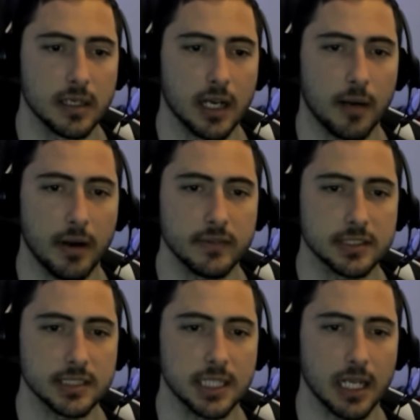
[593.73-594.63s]
I'm
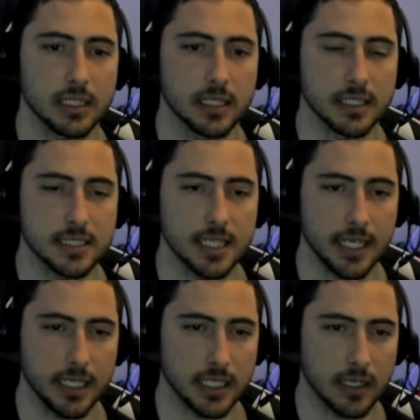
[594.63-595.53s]
obviously not going to
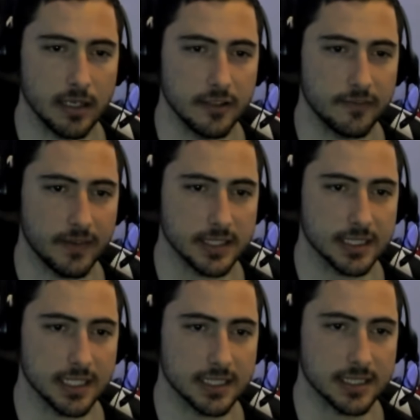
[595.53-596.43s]
take. It undefends
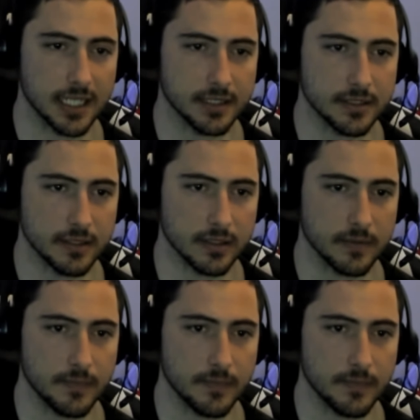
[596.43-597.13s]
the center.